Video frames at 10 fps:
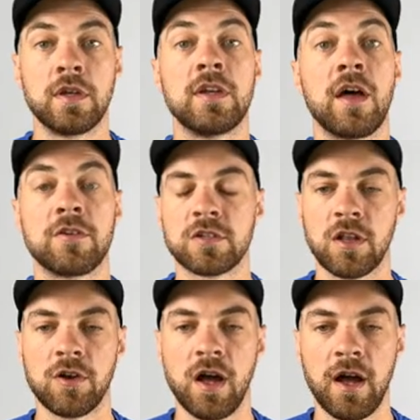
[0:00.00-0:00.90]
Now there's a
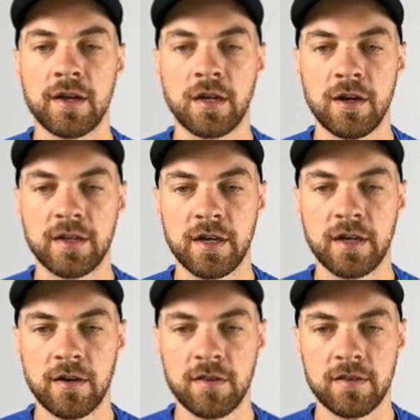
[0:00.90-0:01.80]
little icon
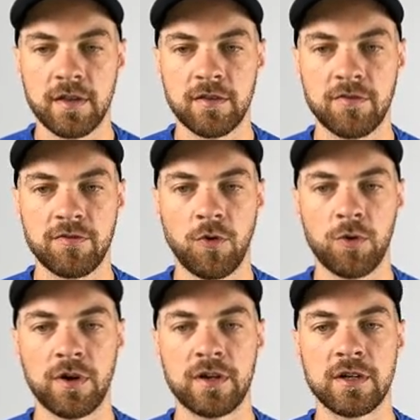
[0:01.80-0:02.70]
here that's
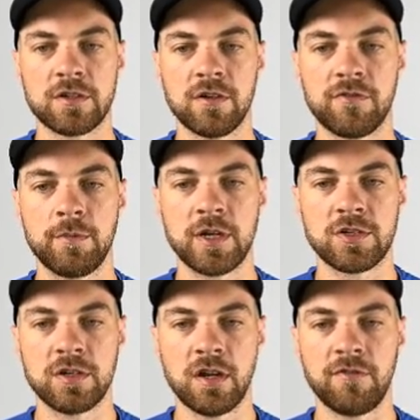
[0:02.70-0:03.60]
for additional
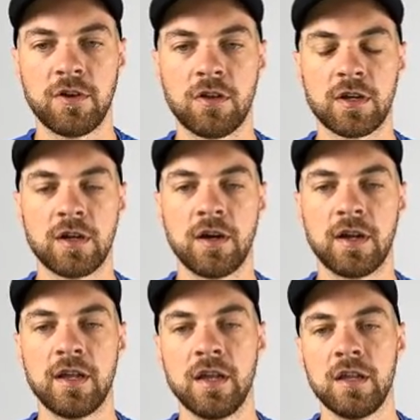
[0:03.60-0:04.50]
information. If you click on
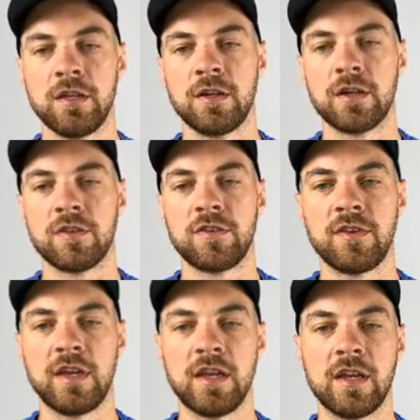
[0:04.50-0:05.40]
it, you can
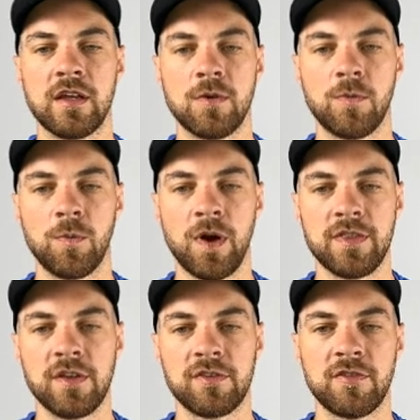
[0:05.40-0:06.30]
see what
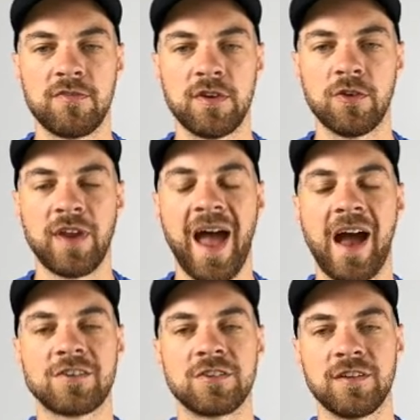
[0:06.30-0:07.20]
this field
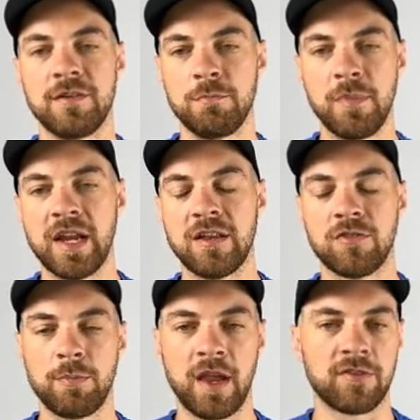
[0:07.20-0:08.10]
actually means
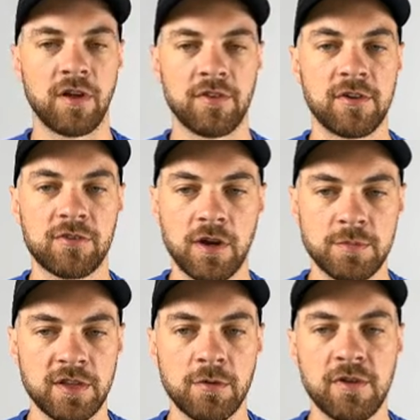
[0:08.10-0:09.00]
based on the
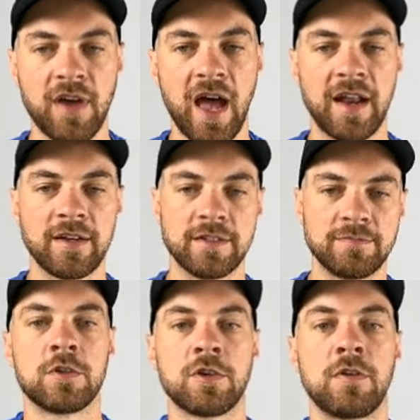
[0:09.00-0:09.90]
description that we've added.
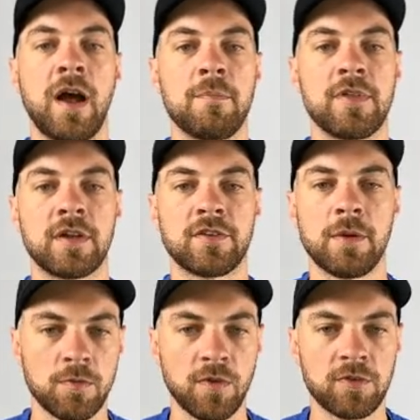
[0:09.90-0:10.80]
To wrap things
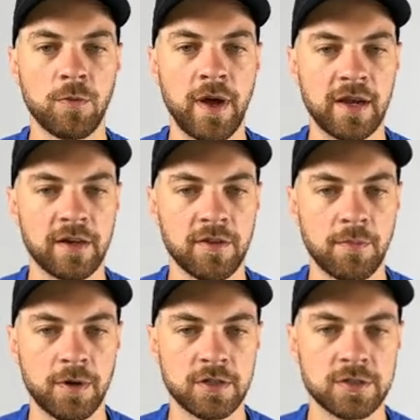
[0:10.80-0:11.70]
up, let's go back into the
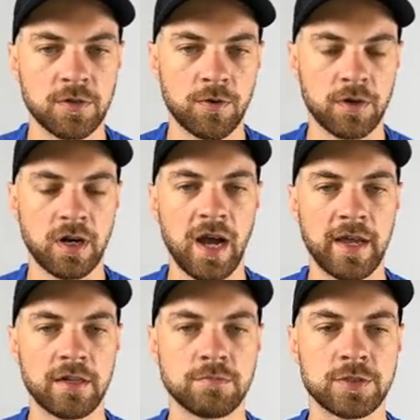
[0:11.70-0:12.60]
purchase order
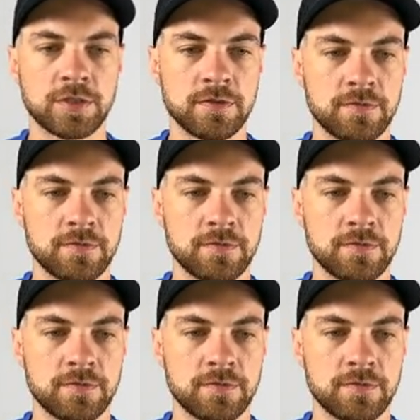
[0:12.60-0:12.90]
items.